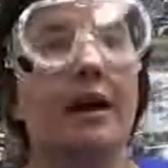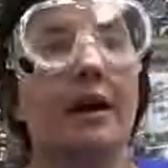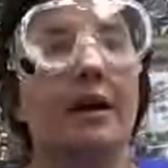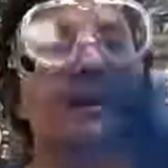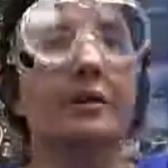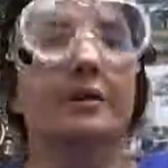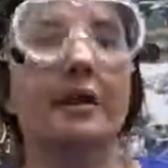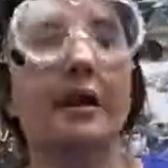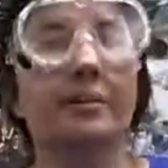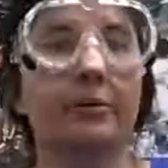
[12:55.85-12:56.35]

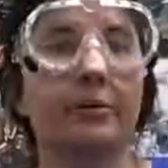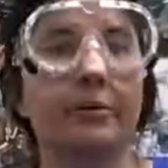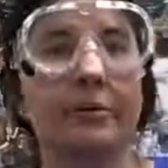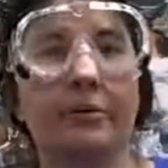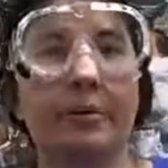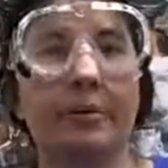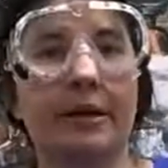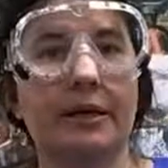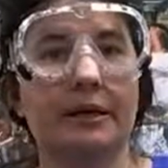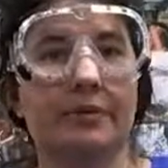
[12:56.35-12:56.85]
Double
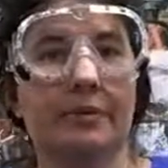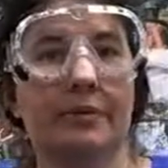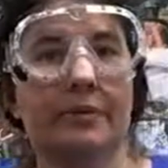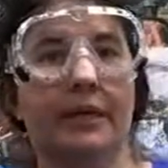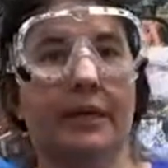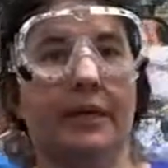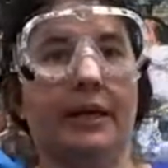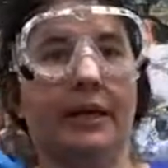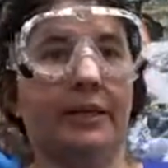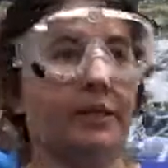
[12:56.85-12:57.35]
replacement
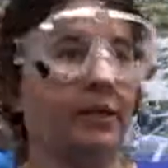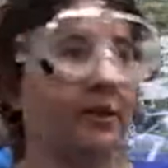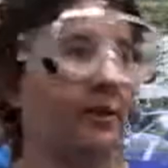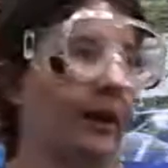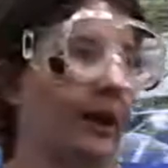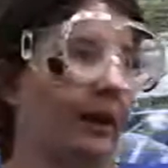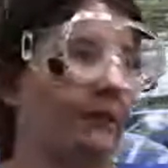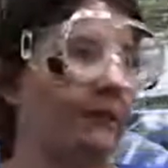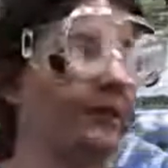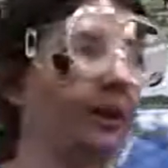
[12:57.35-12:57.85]
means you
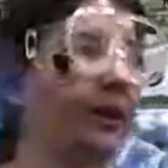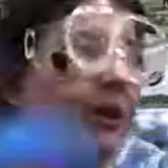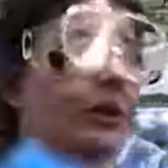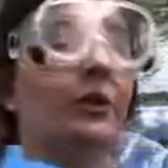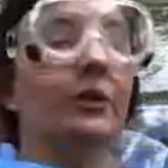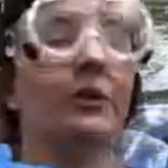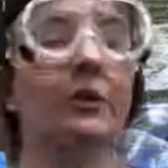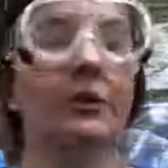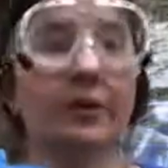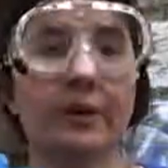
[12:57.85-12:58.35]
have
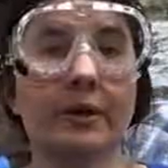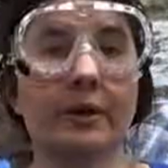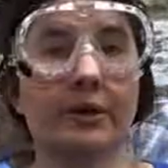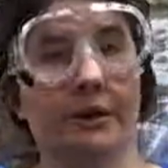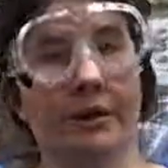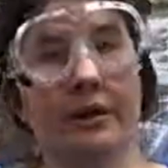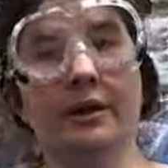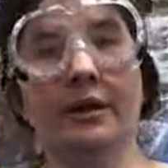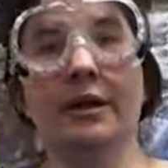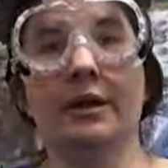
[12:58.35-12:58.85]
2
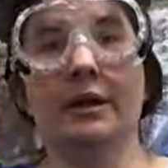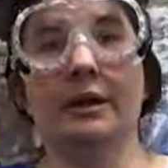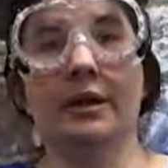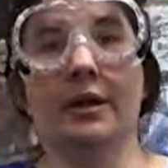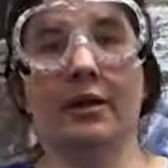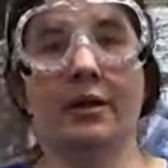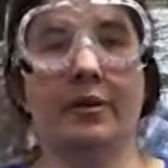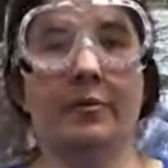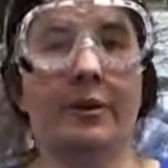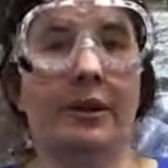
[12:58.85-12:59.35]

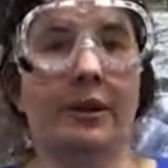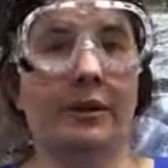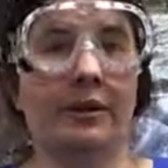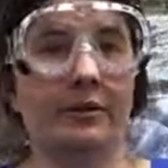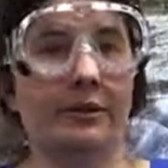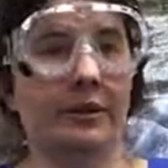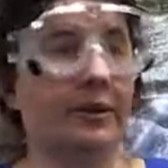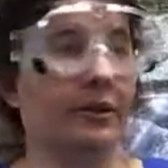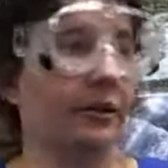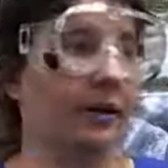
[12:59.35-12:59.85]
compounds
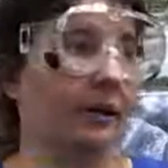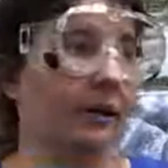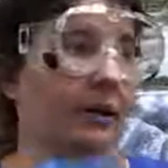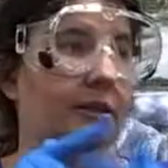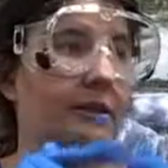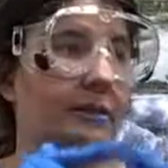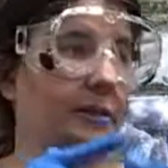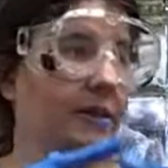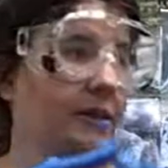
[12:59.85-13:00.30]
and they're going to switch